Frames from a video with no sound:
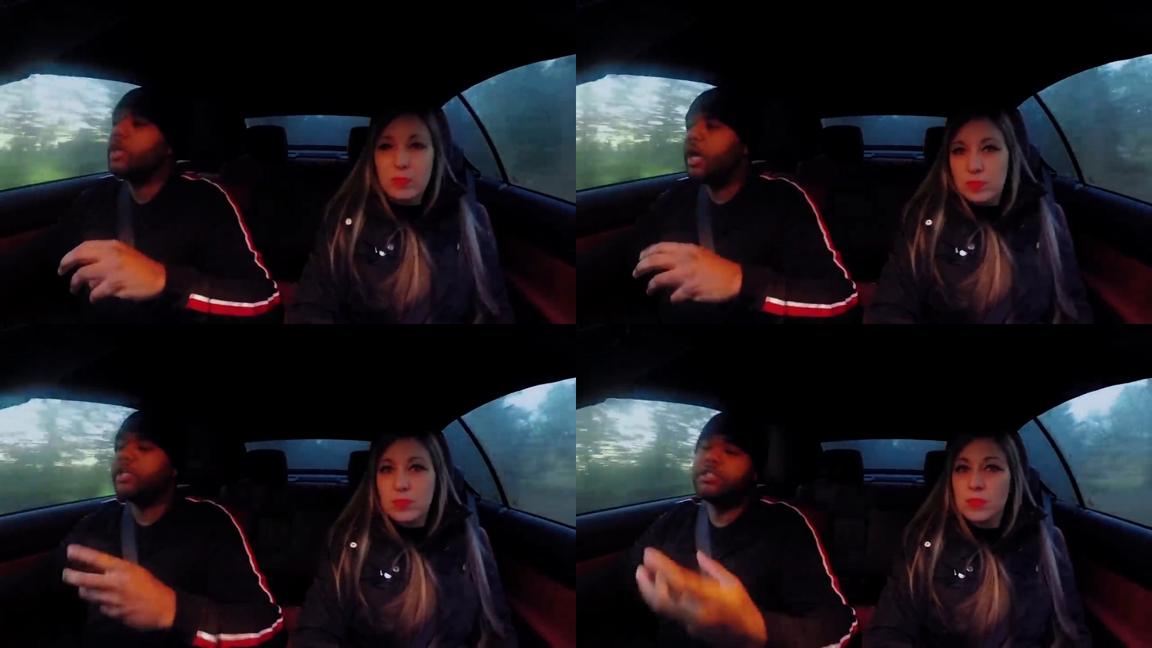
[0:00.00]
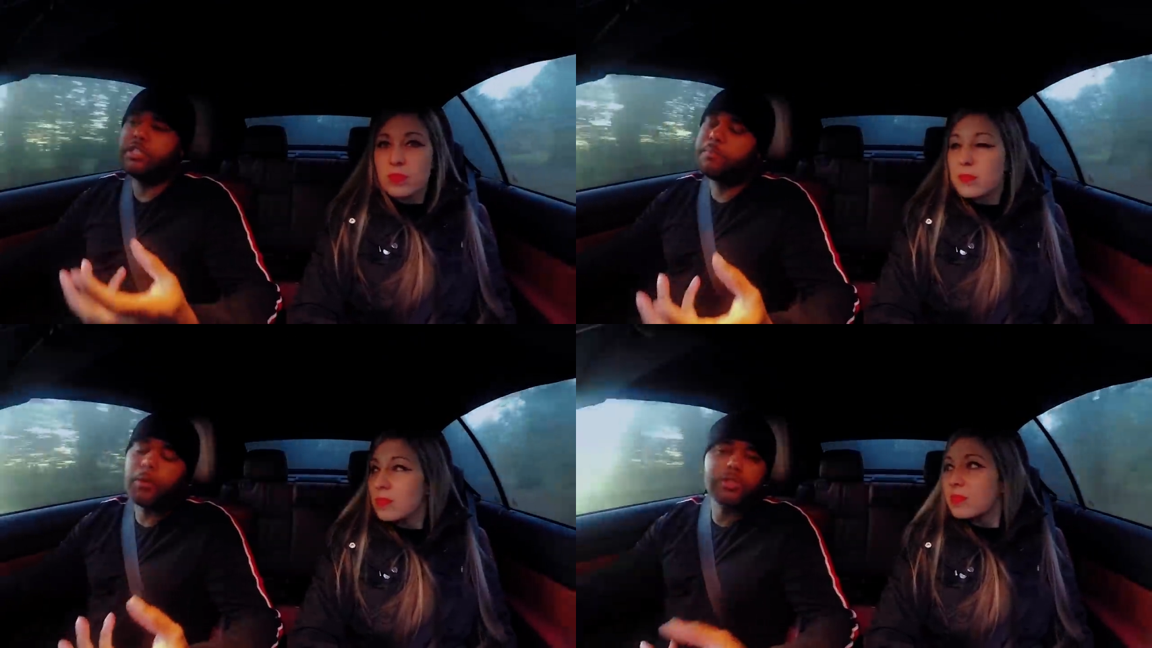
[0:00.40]
Speaker 1: has
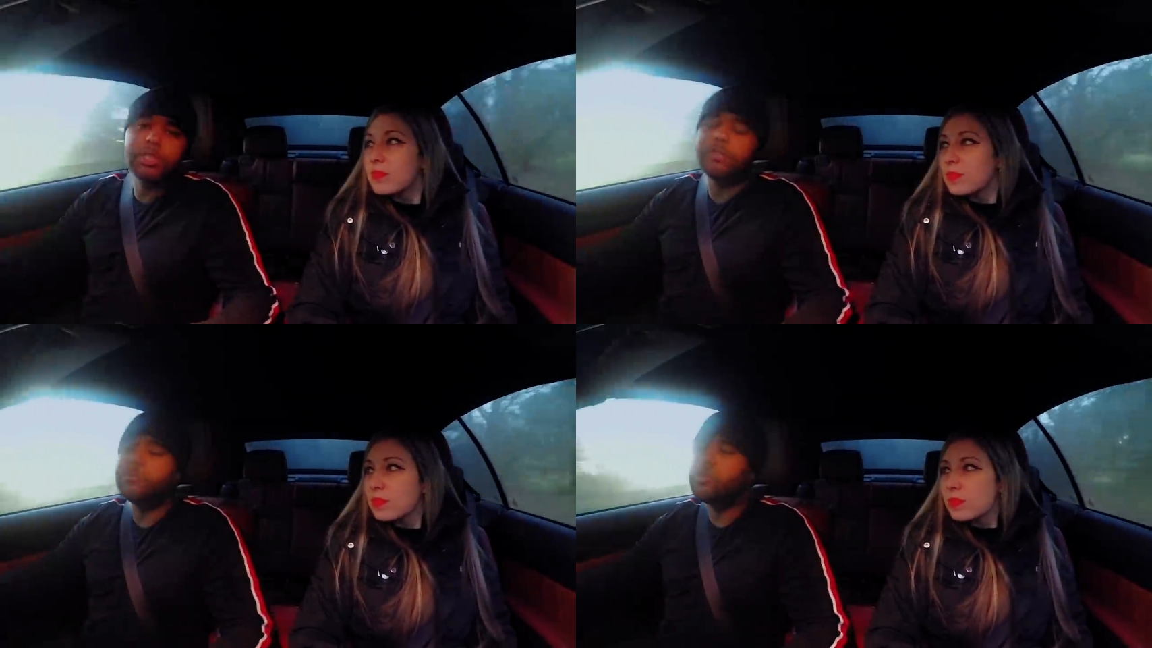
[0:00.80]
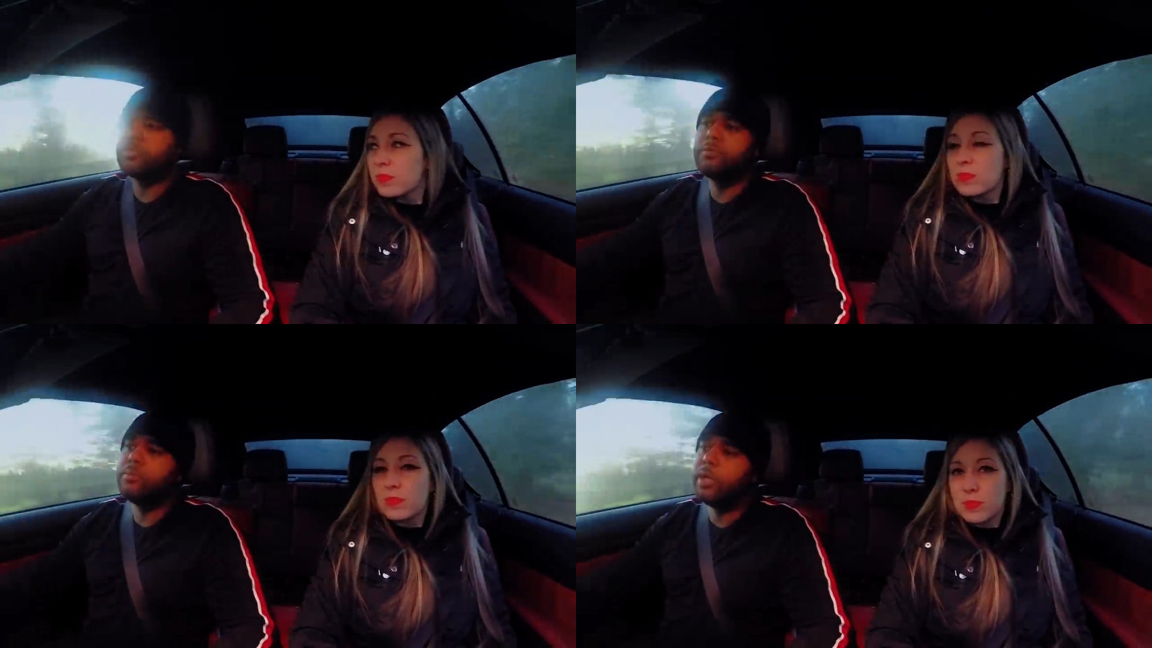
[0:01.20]
its positives.
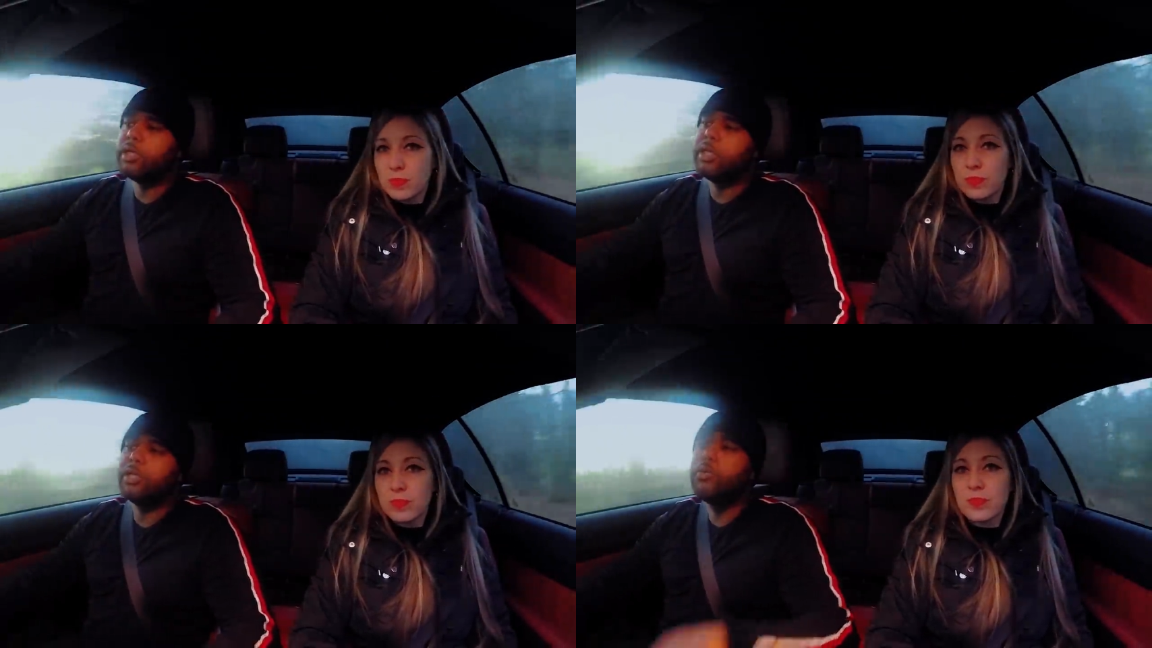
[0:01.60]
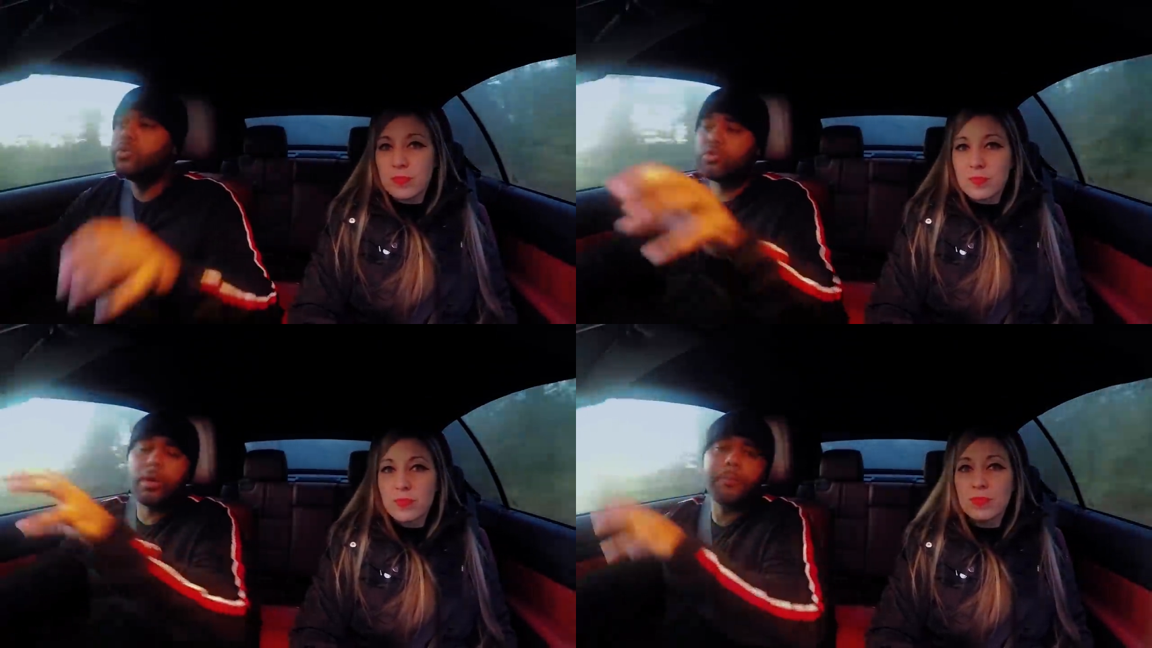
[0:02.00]
Trust me, man. They all
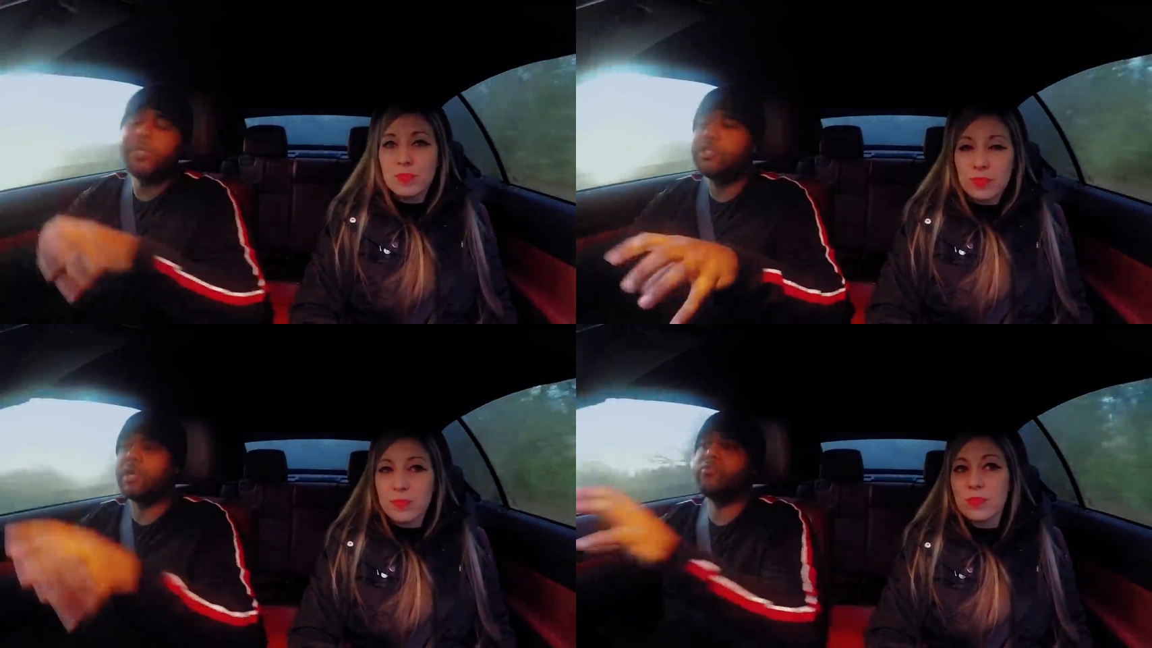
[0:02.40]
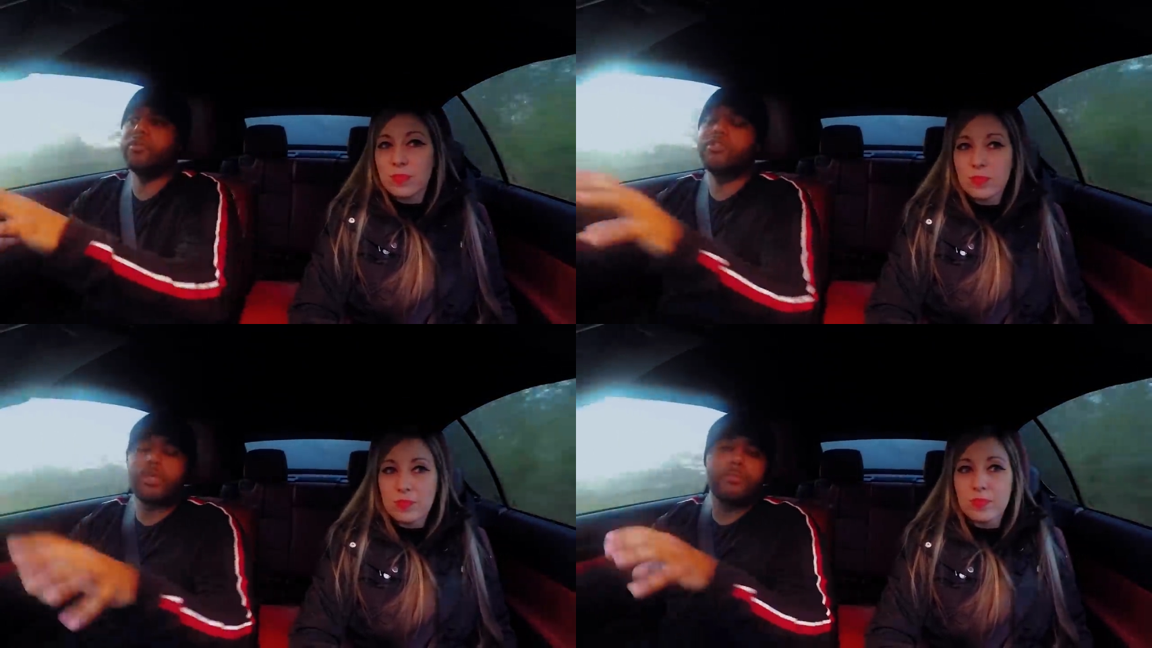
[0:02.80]
trump each
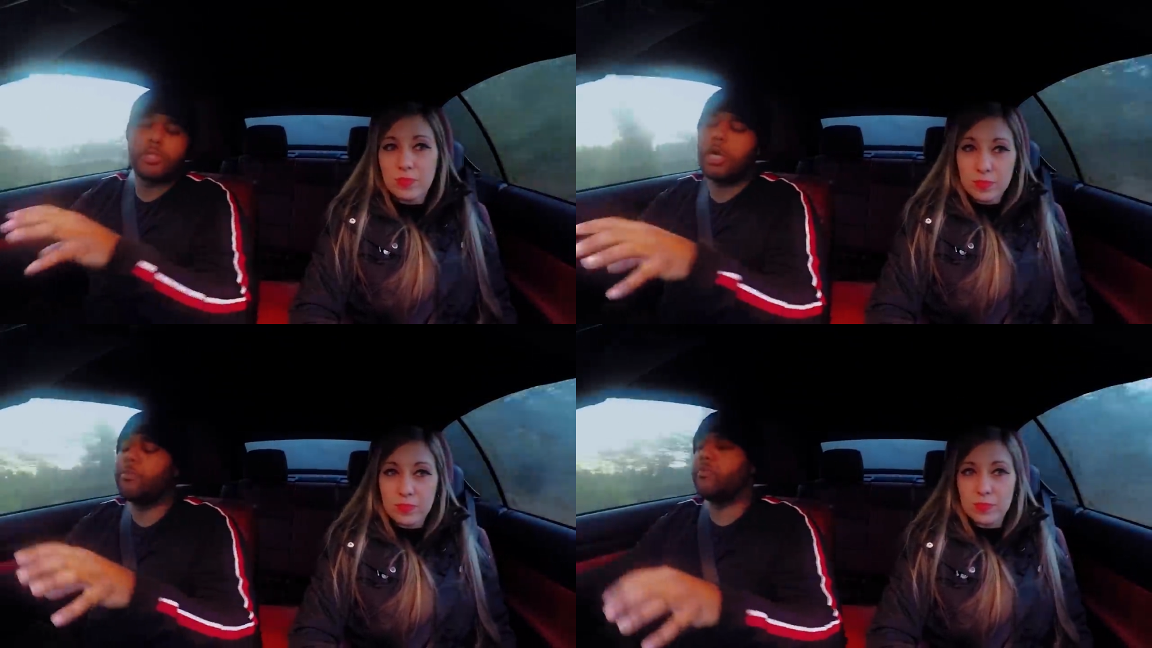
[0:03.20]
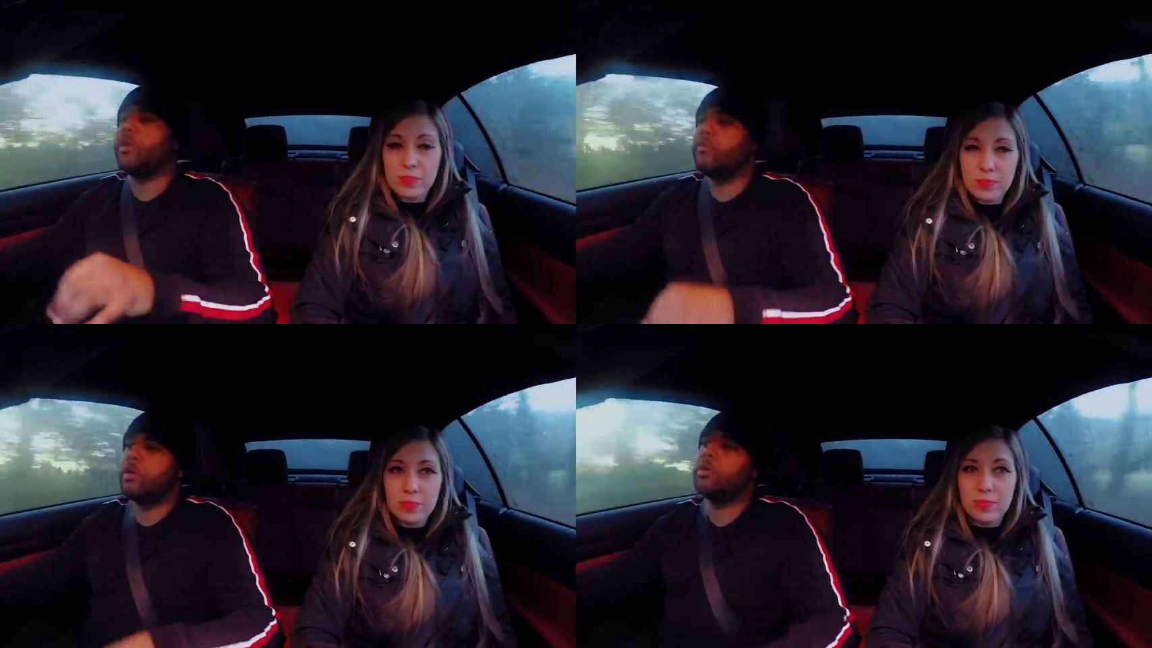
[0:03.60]
other in some type of
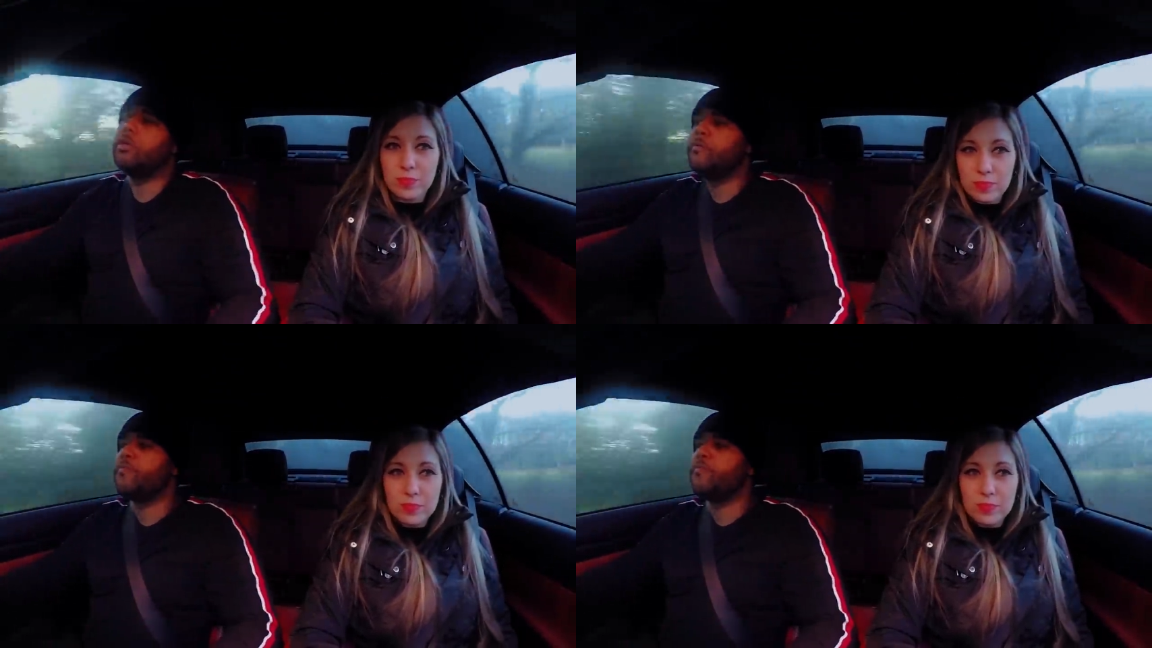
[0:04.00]
area.